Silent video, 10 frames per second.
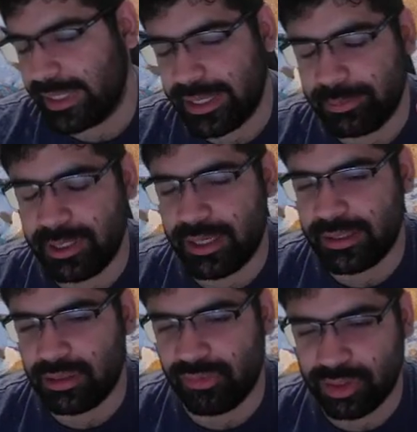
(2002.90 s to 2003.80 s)
me,
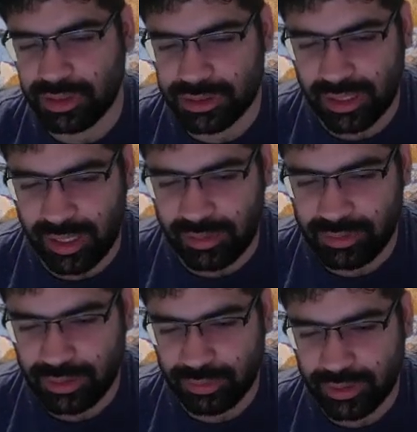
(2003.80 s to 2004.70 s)
right? The first thing I
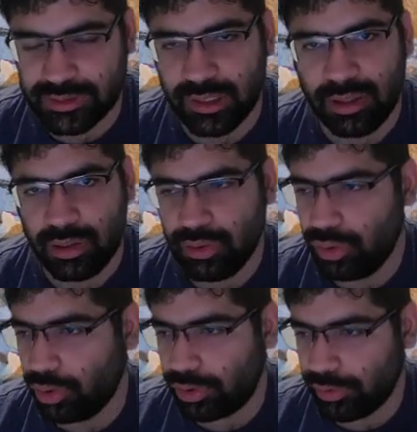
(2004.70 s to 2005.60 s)
will do is
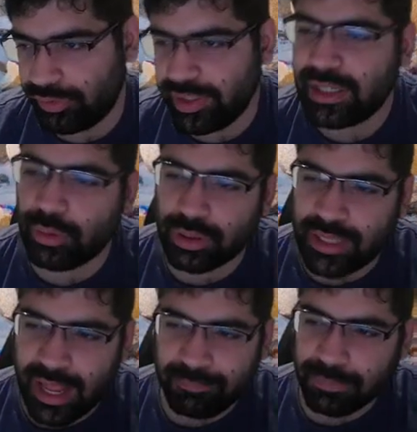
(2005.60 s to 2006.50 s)
go to Free Code
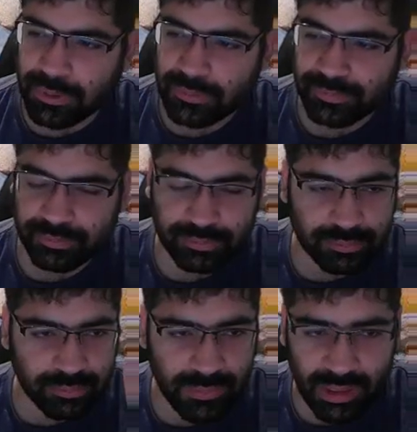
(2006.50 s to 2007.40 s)
Camp.
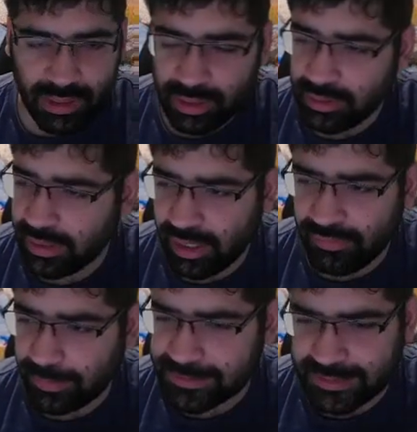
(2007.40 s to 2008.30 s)
Their
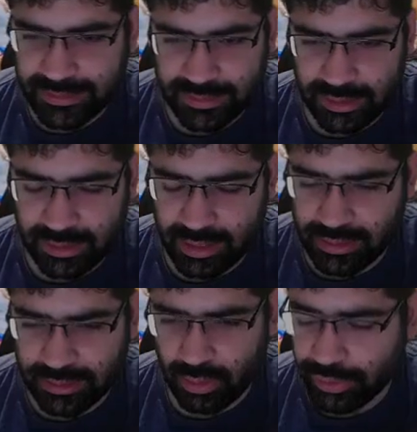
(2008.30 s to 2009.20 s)
website,
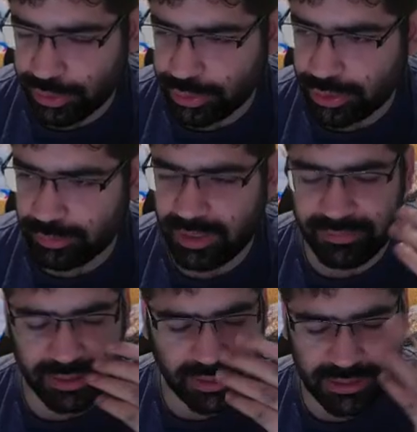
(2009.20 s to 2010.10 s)
like on YouTube, they
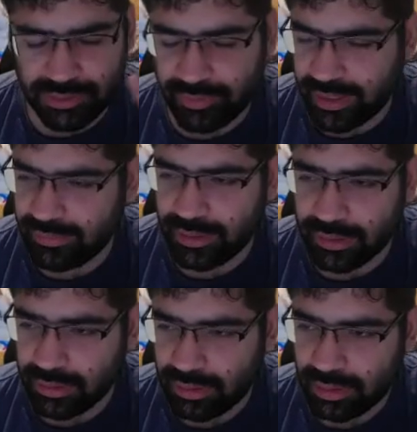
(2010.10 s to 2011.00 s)
will teach very well,
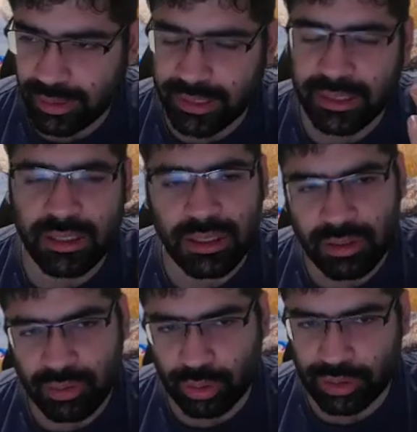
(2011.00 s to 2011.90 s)
right?
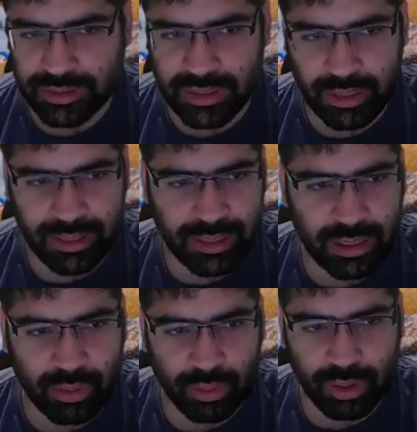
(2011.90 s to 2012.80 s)
Go
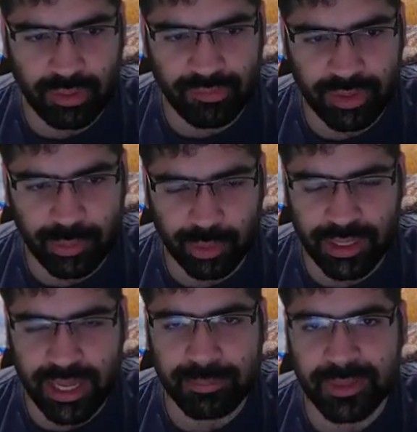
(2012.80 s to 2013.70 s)
to Free Code
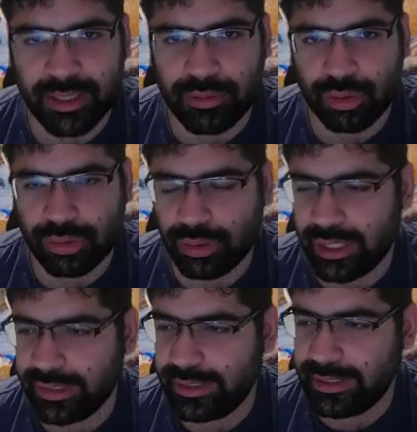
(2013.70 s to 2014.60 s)
Camp, then go to
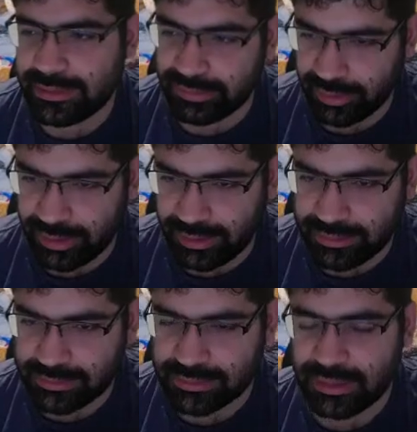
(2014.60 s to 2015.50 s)
like Geeks for Geeks.